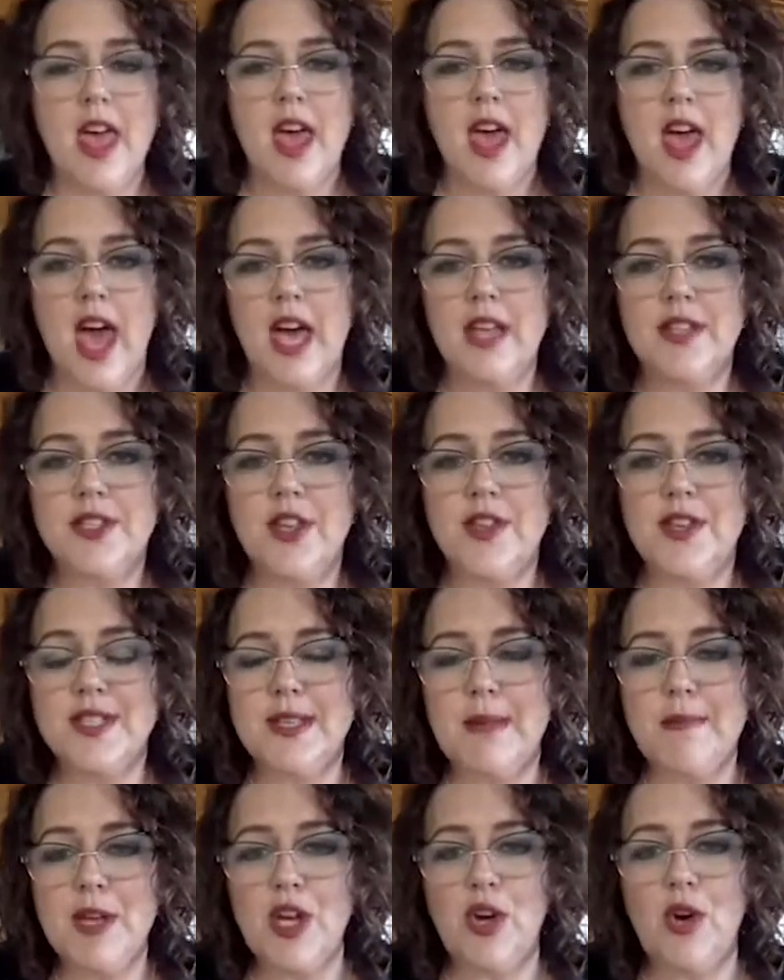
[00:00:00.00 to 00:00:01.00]
And so there's
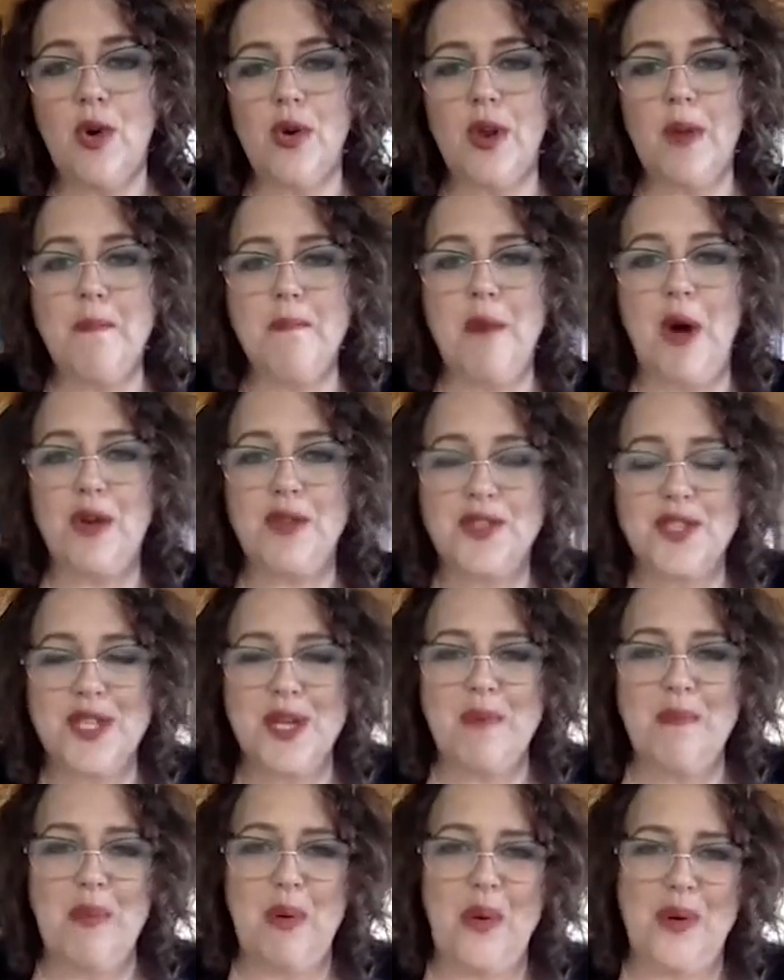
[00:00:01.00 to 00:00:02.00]
something called a most
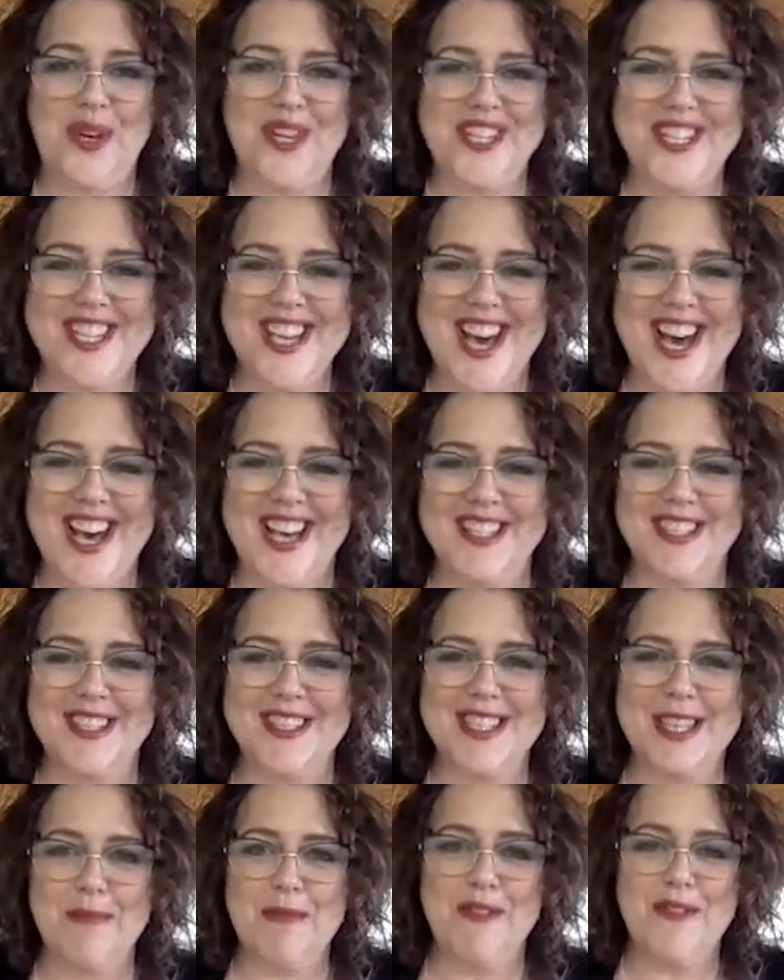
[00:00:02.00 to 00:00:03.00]
important task, and
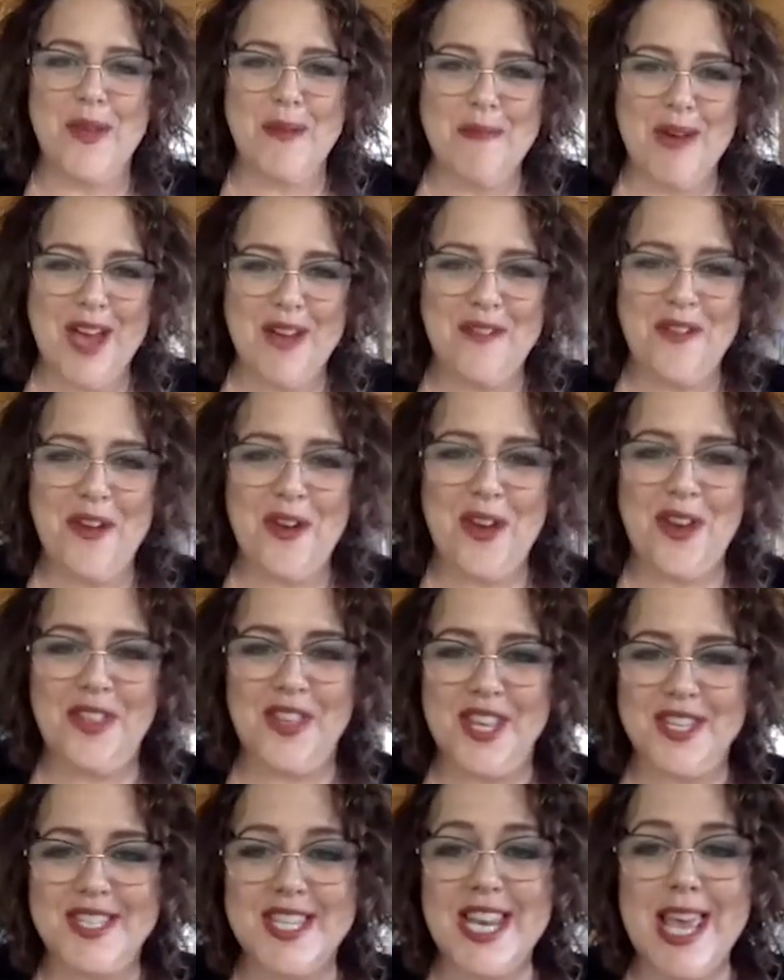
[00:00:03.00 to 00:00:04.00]
some of you may have heard of
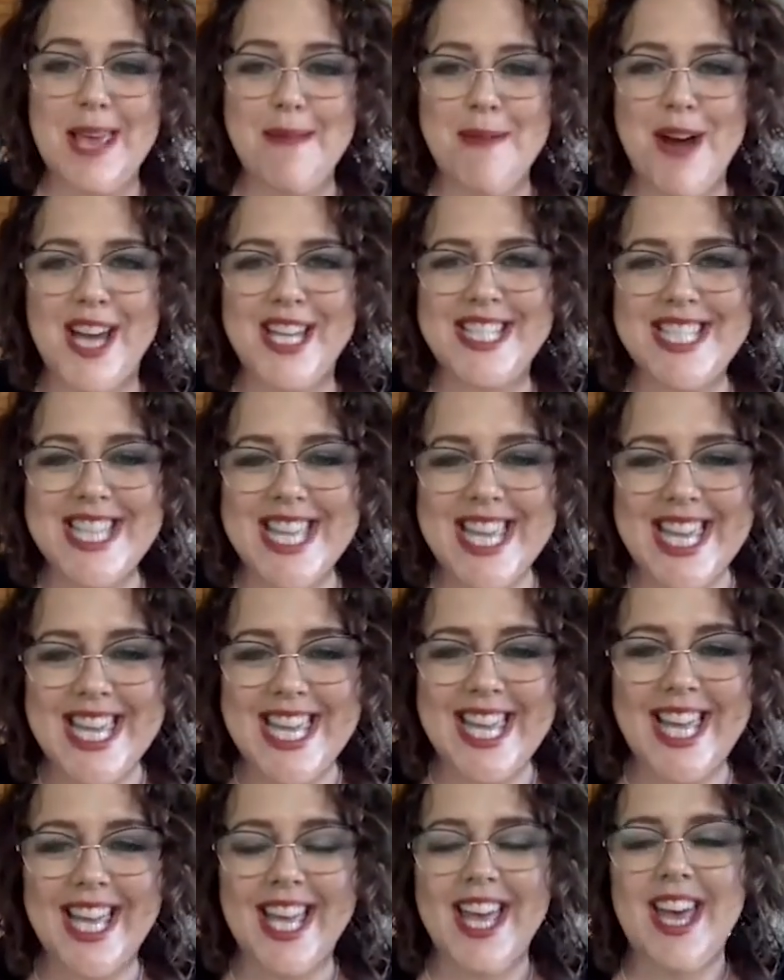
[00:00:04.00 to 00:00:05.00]
this, an
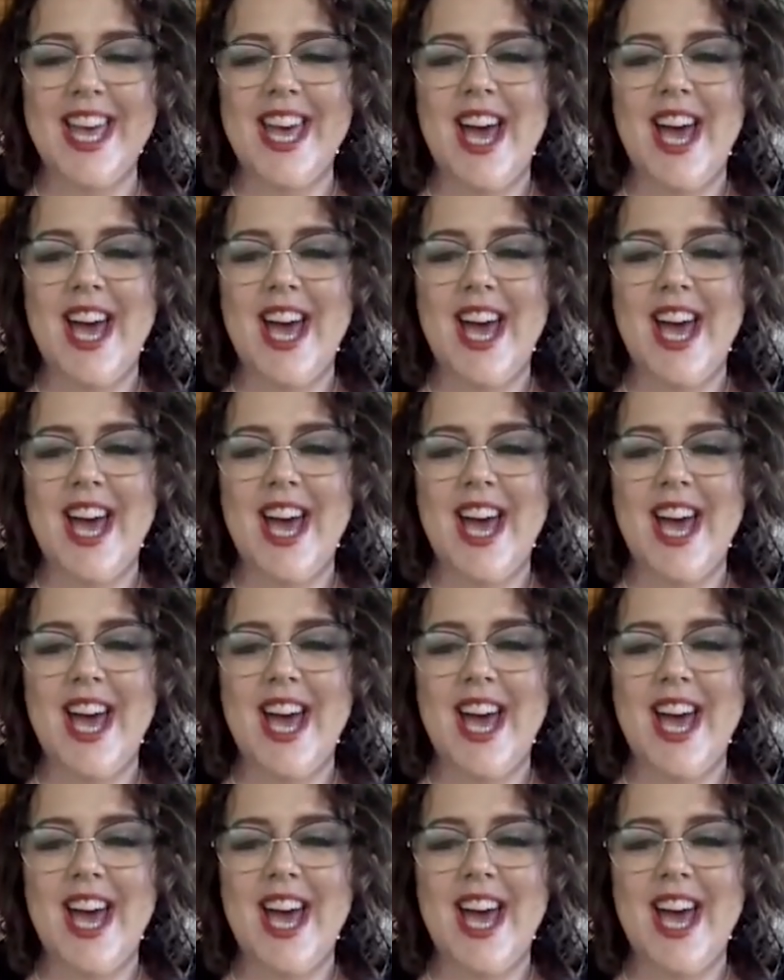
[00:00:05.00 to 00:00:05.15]
MIT.